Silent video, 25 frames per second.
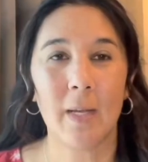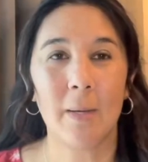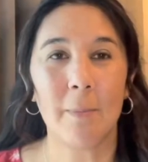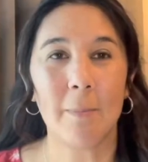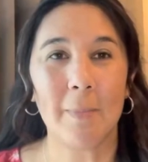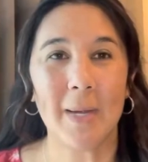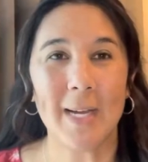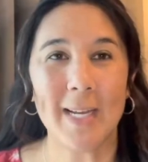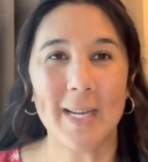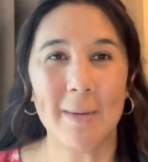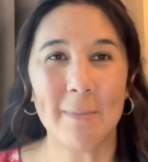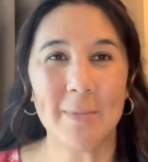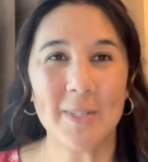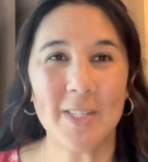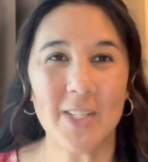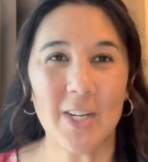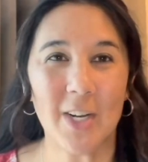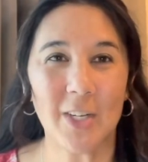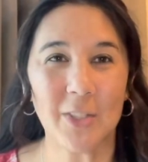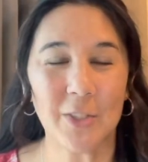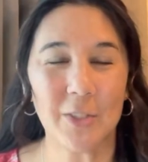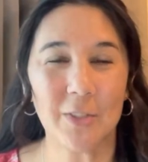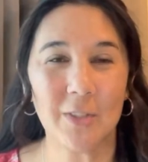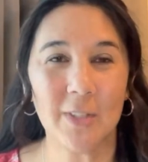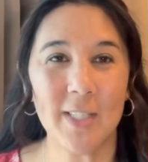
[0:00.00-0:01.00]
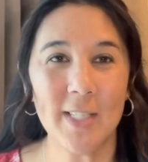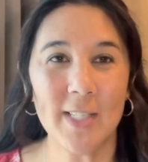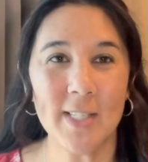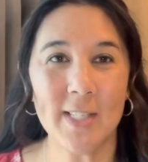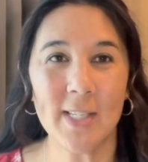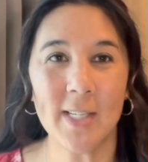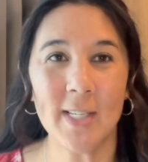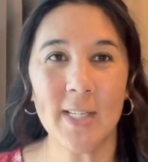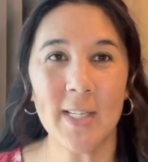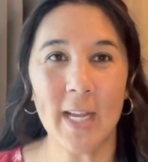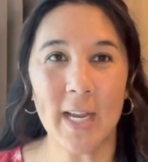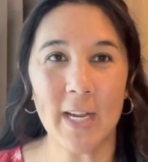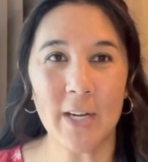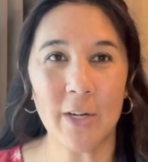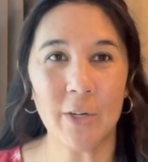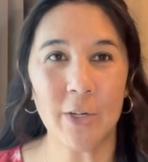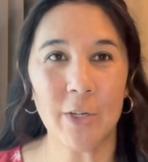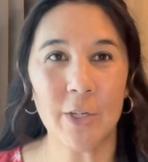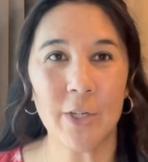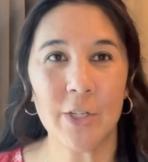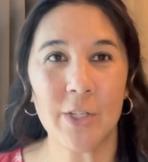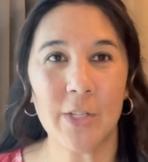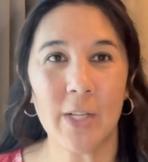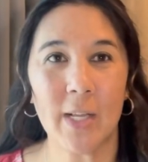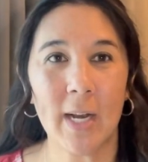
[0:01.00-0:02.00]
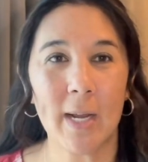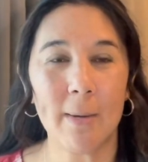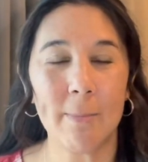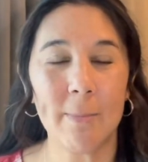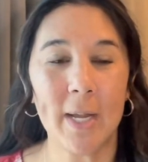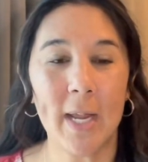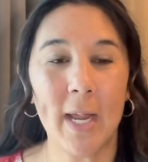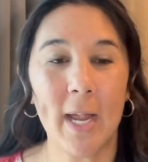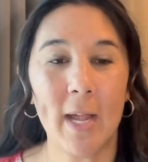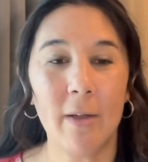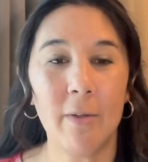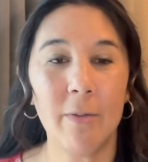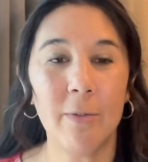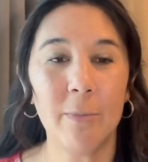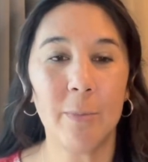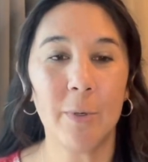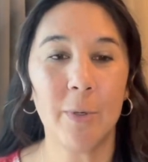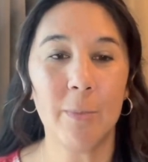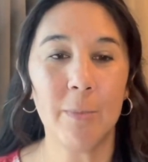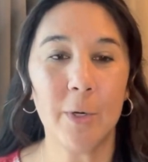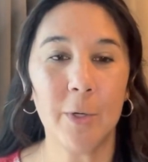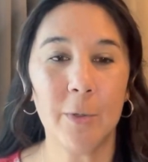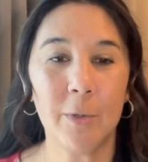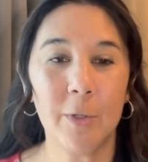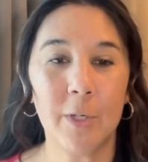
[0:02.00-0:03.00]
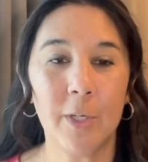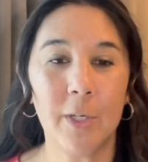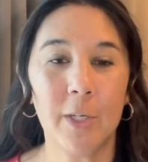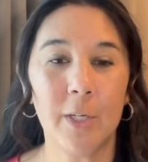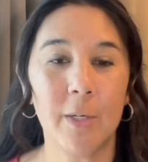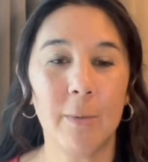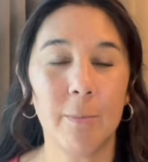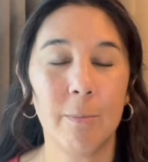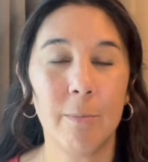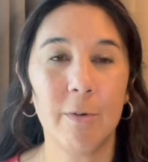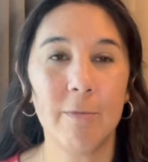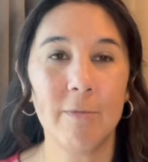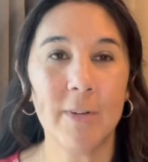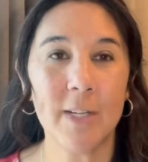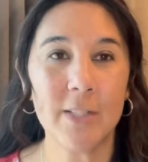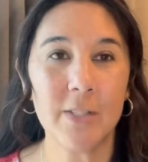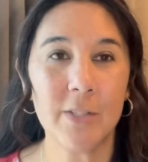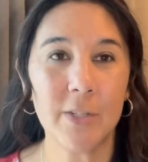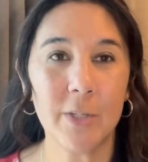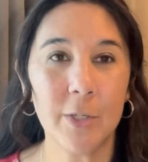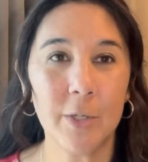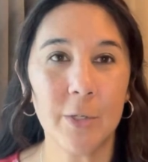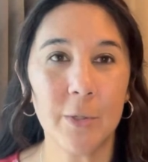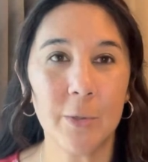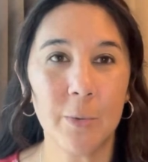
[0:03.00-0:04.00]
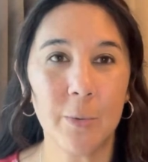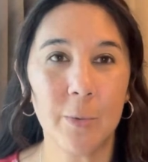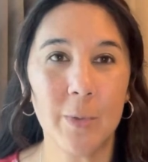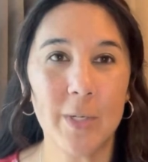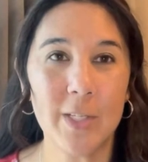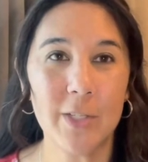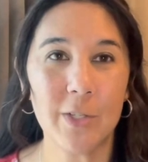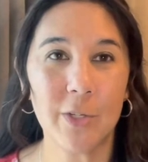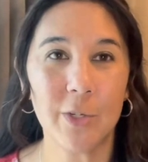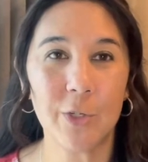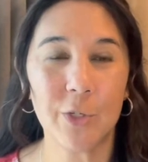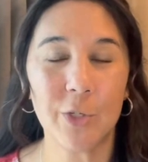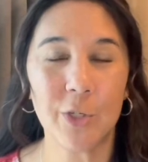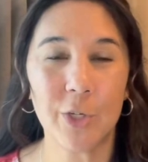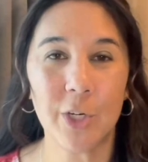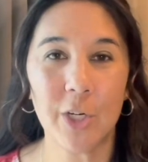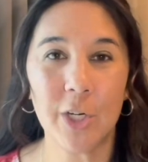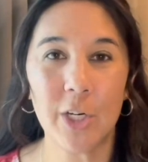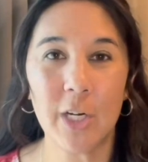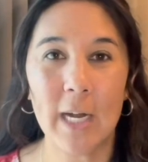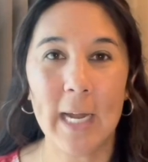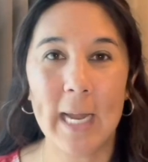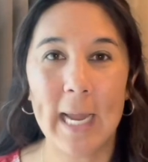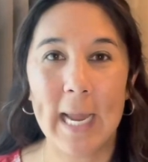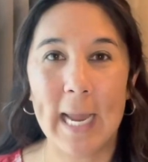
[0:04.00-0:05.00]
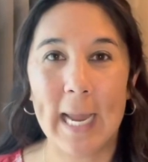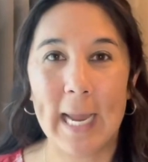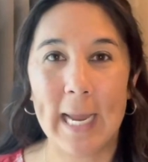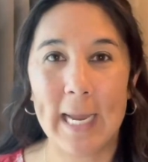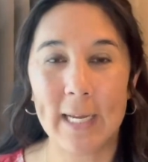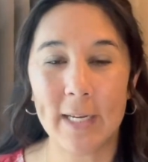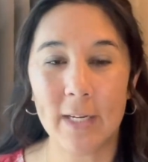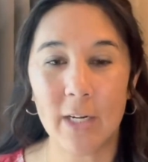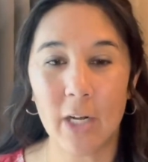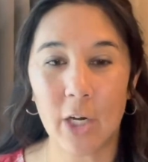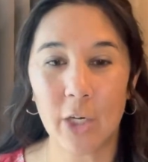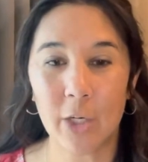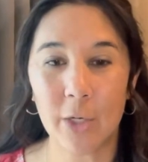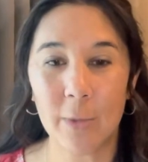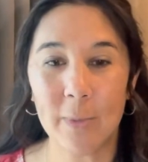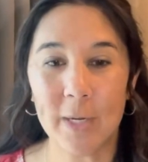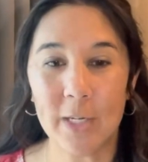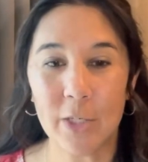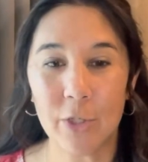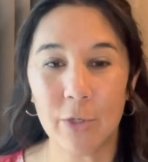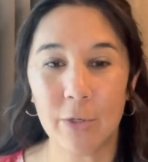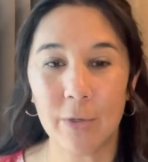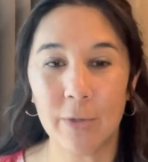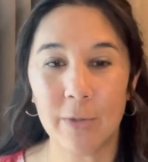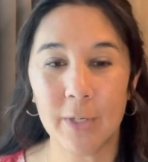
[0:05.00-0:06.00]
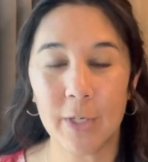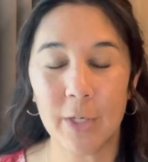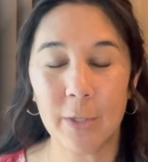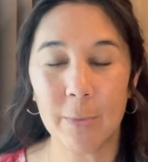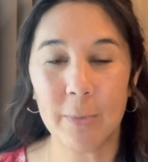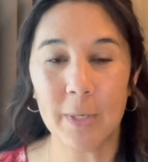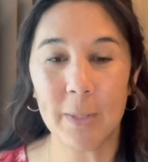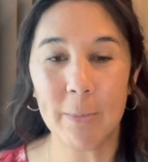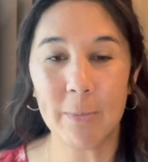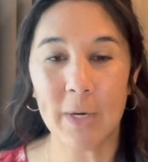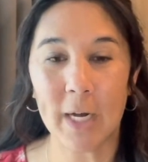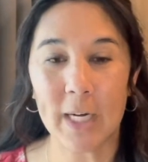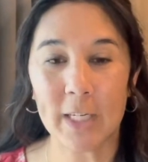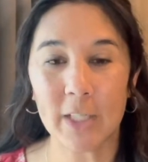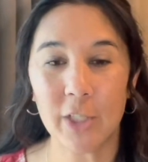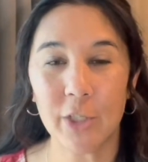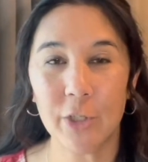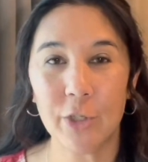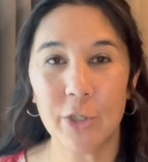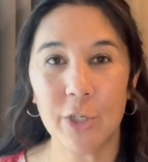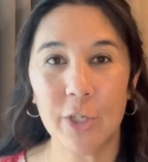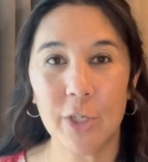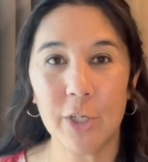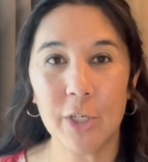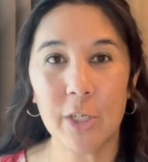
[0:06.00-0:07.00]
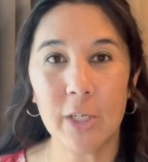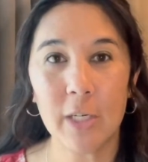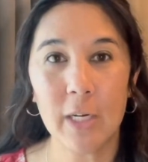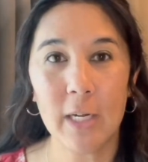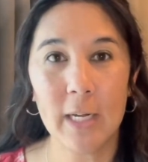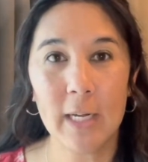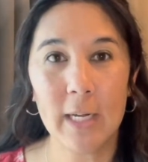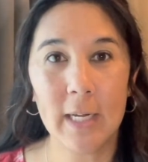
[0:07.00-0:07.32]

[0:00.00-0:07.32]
My name is Dr. Lisa Yeagers, and I'm a health promoter, professor, researcher, and occupational therapy practitioner,